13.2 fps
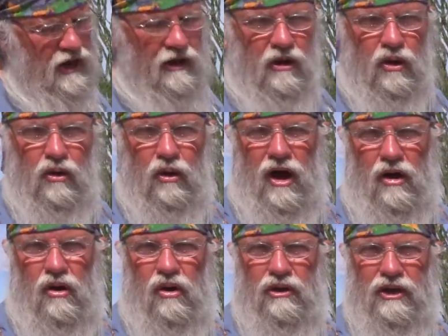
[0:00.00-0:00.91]
yellow,
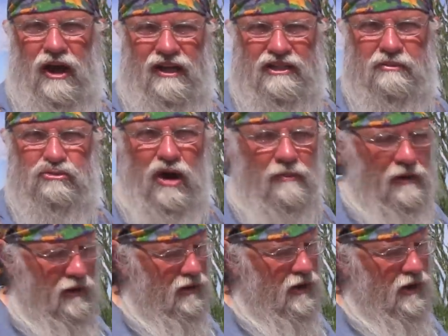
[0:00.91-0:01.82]
uh-oh, you got some
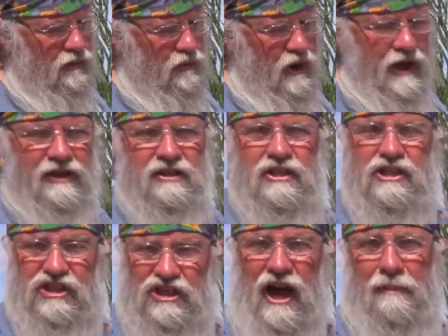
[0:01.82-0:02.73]
trouble, red,
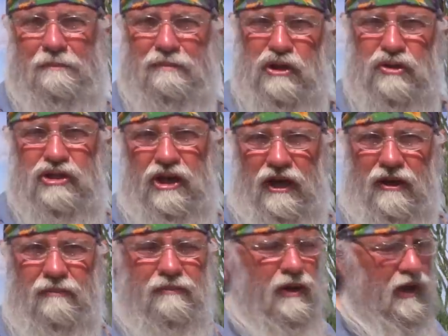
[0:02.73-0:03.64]
stop using
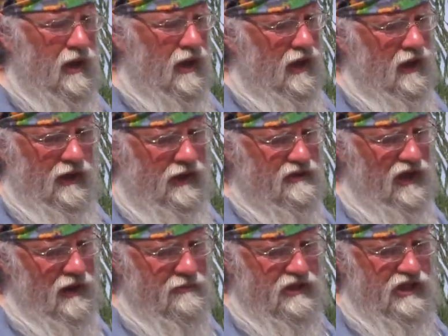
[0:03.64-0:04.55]
it. And
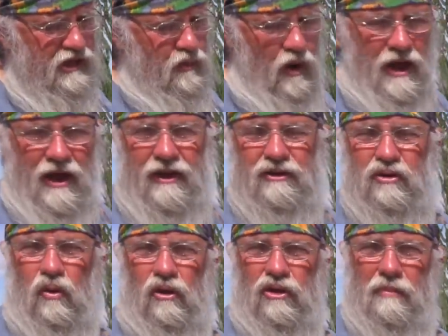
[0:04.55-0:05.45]
anytime you see red
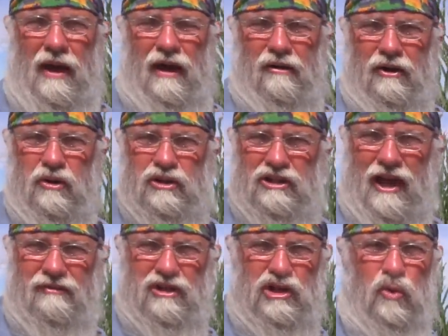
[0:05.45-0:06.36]
or the battery goes
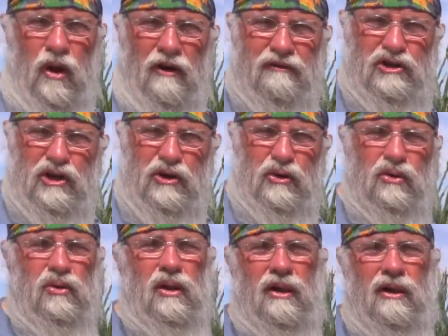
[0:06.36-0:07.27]
down to
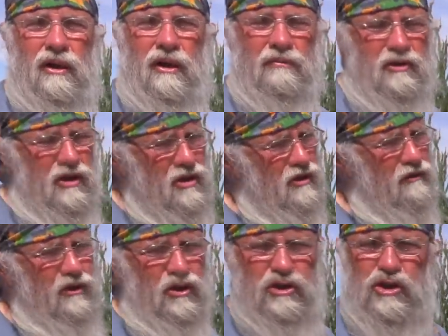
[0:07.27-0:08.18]
12.2,
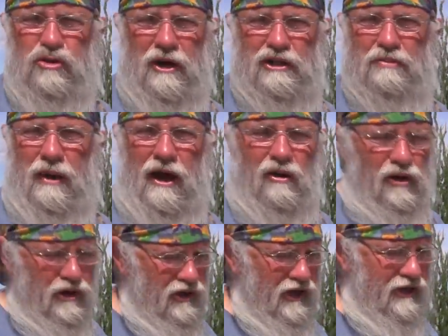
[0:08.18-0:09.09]
you've used too much
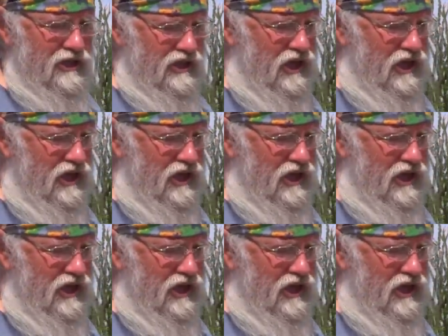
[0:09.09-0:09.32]
power, you need to